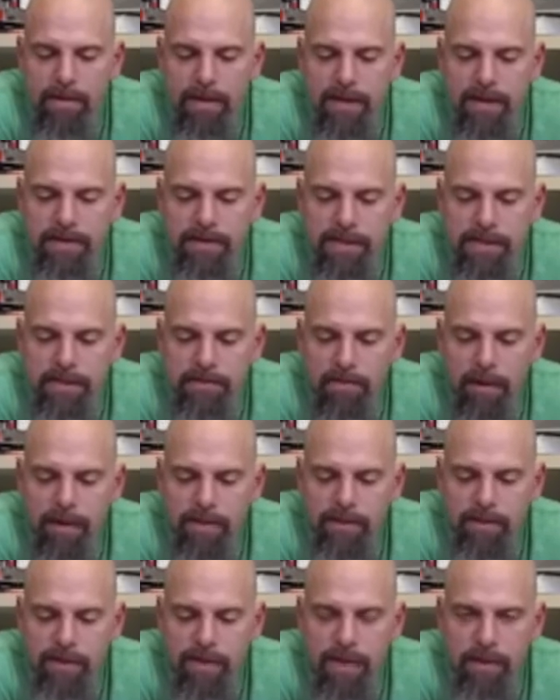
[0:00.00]
because these
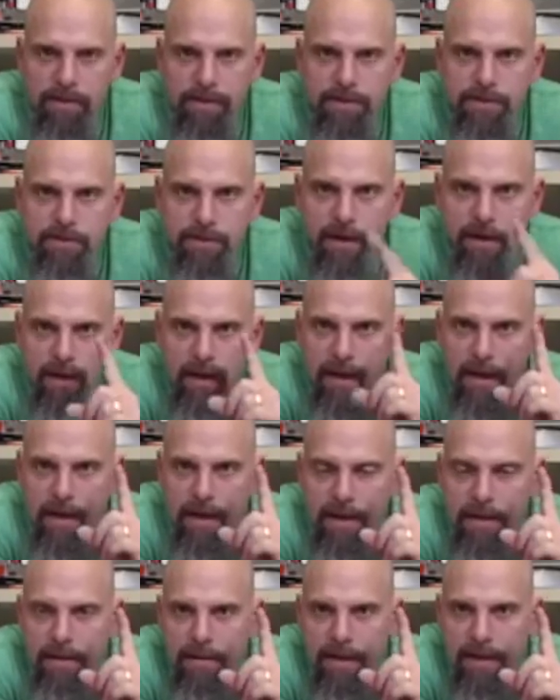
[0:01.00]
bars would keep it straight,
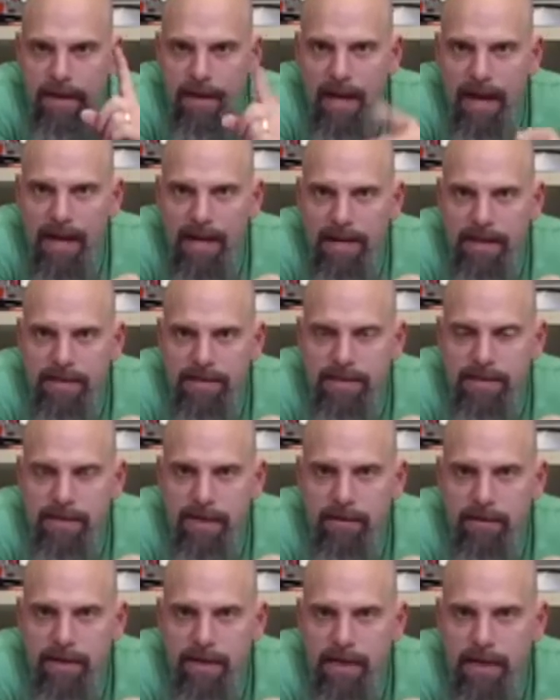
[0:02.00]
but not
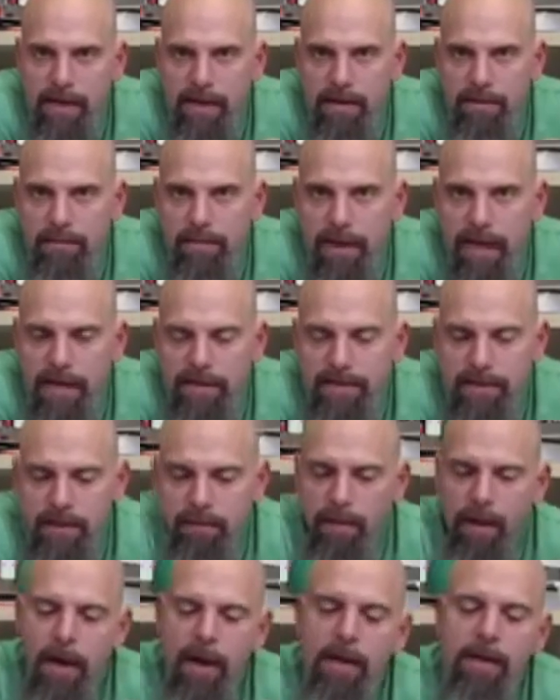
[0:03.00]
necessarily in a plastic
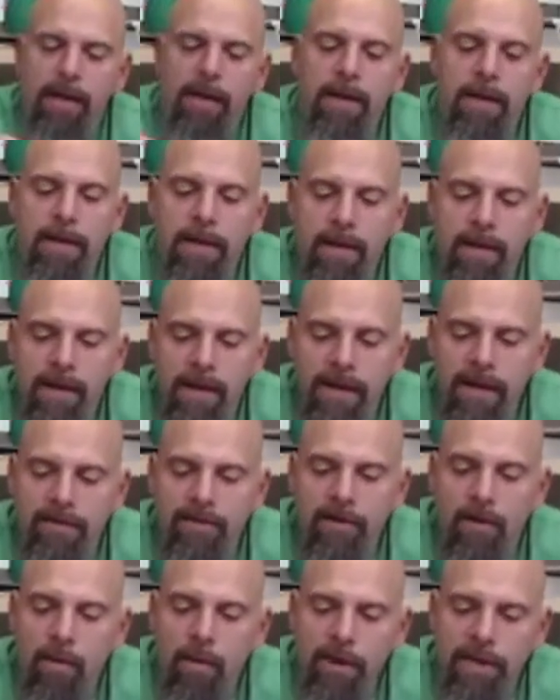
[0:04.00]
bot. It's
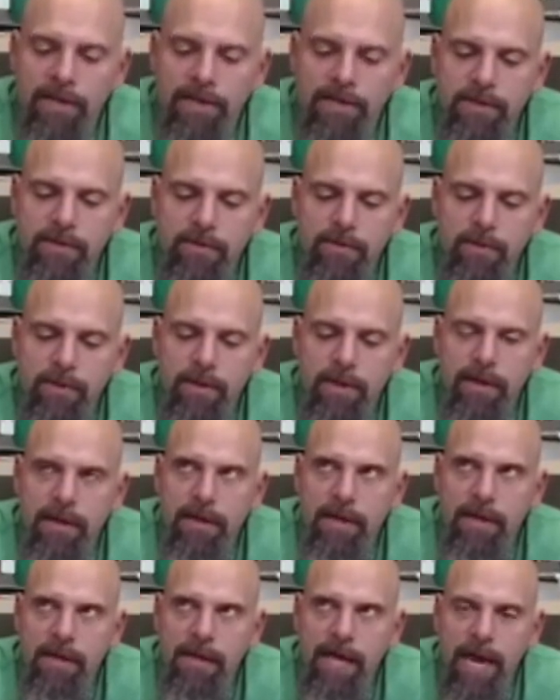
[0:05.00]
going to
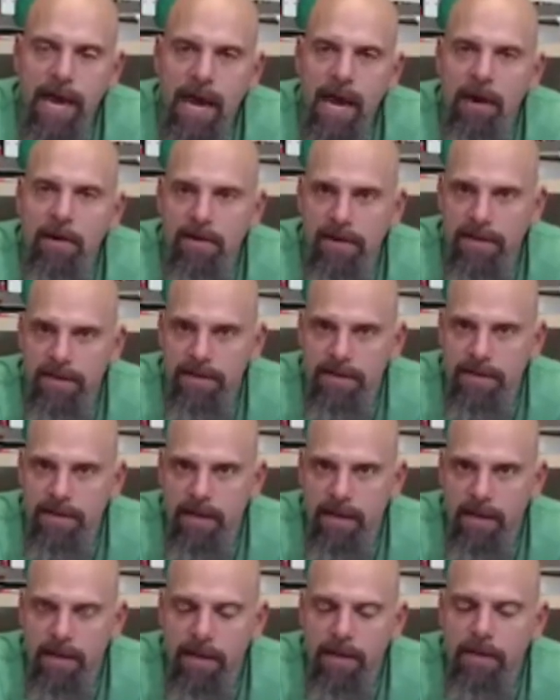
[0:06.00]
inherit
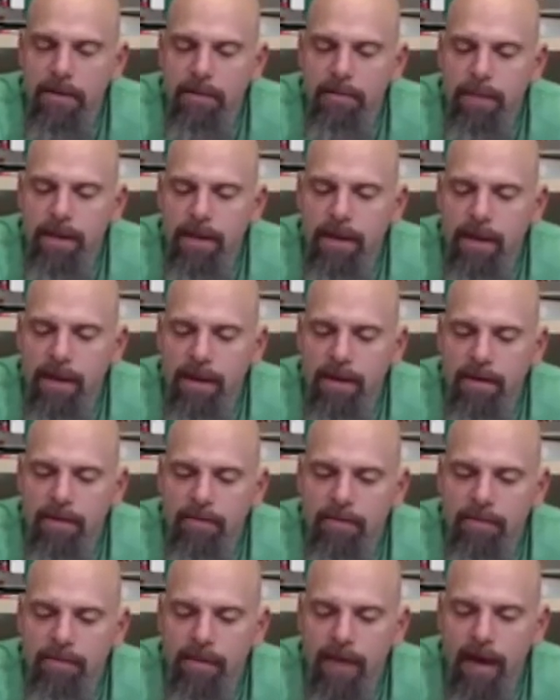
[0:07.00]
a little bit of
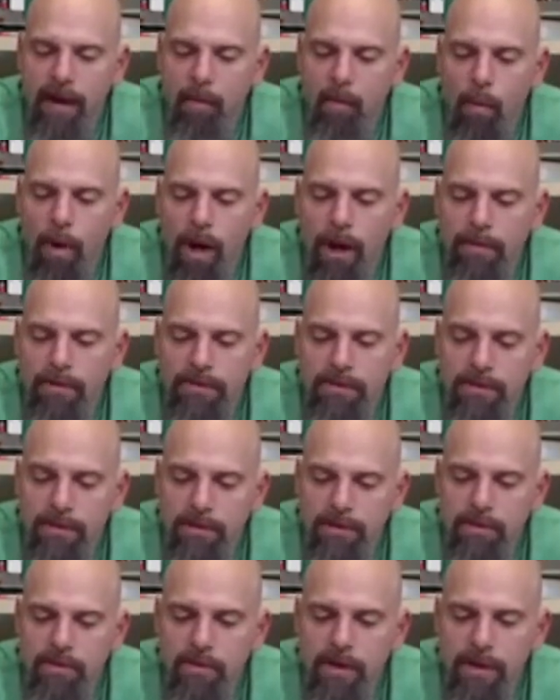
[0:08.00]
that wobble, so you
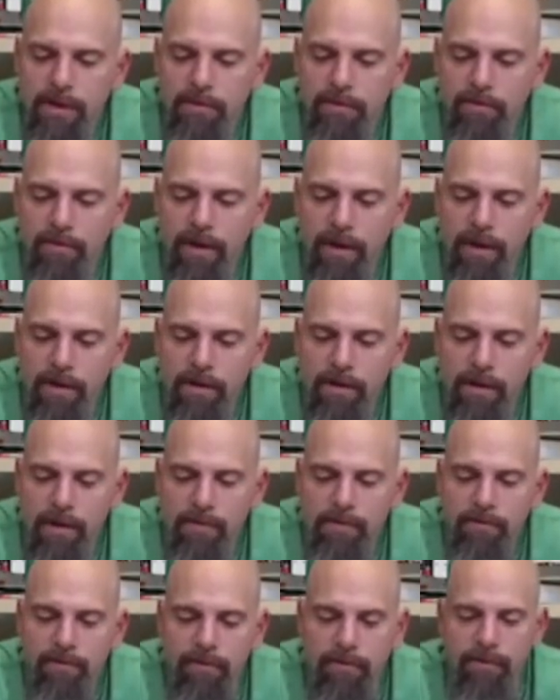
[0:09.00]
do want it to run
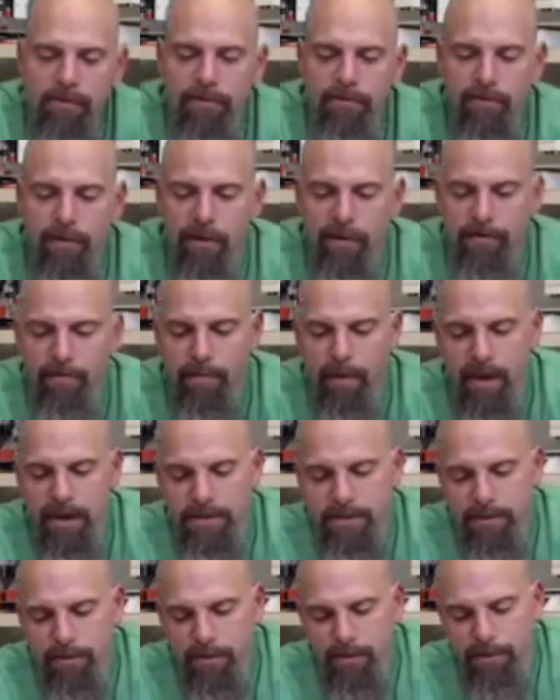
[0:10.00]
as true and straight as
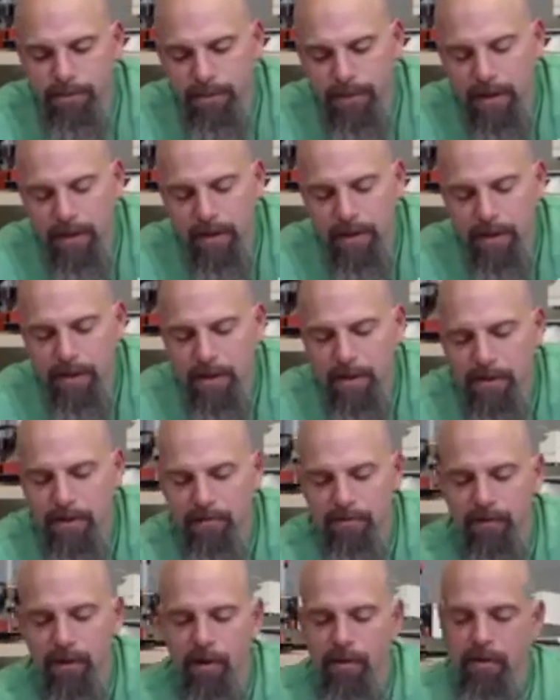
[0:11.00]
possible.
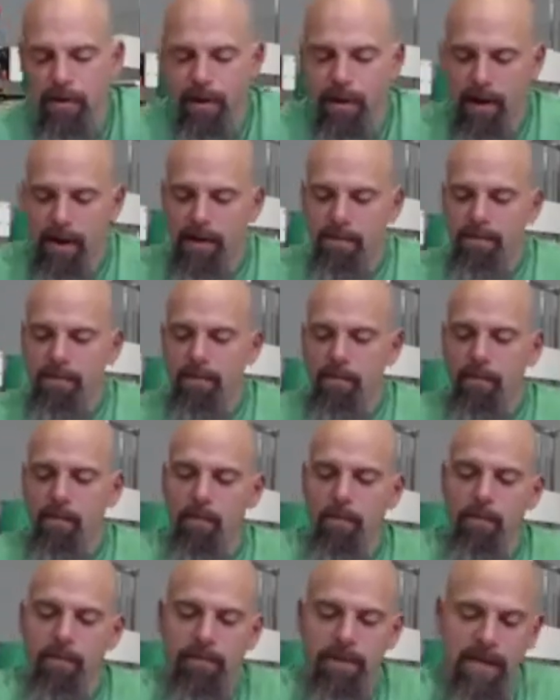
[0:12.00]
So um,
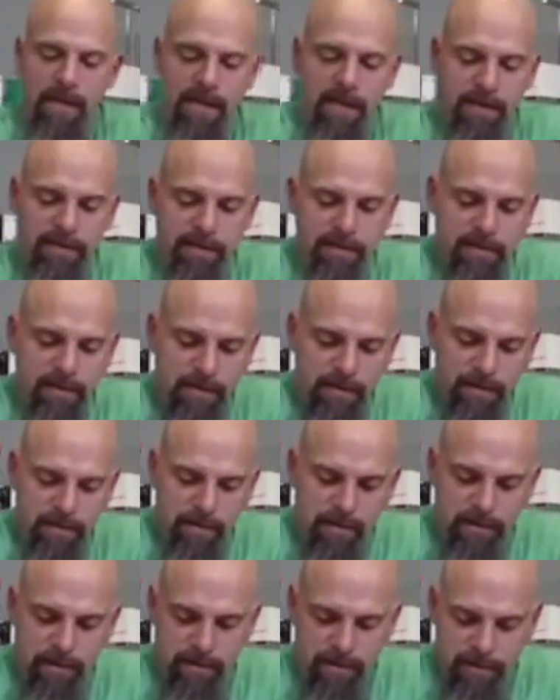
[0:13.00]
these,
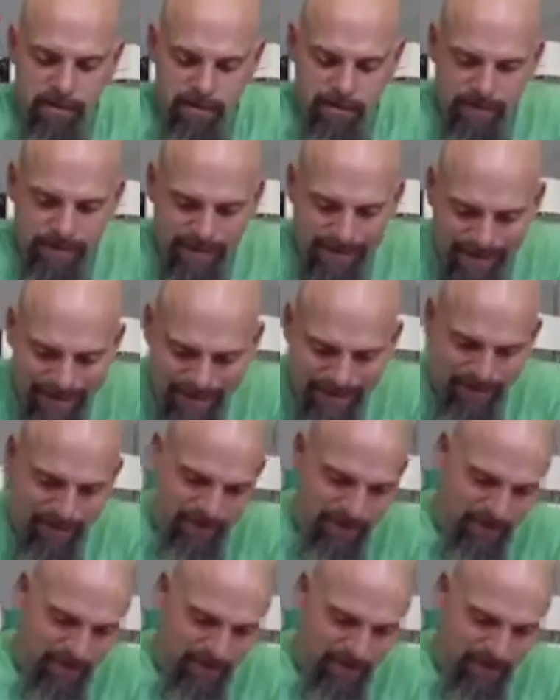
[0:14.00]
oh, I